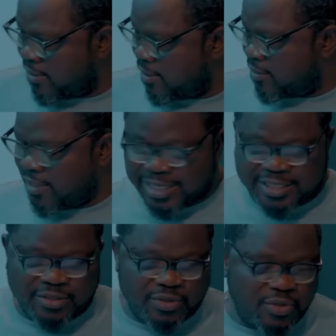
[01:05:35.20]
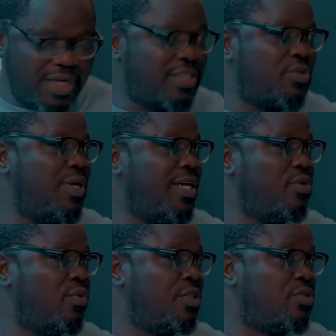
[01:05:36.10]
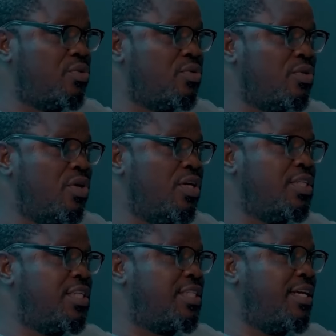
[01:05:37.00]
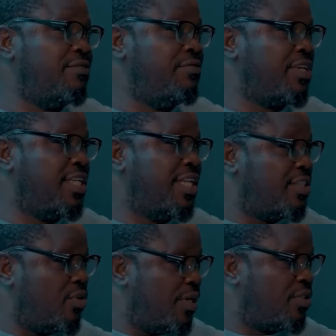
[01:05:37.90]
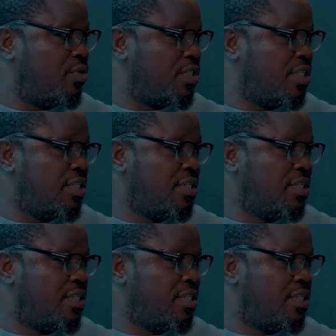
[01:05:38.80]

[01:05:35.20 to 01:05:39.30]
It's like you ate where you went to. Or is it Vicky that you went to see?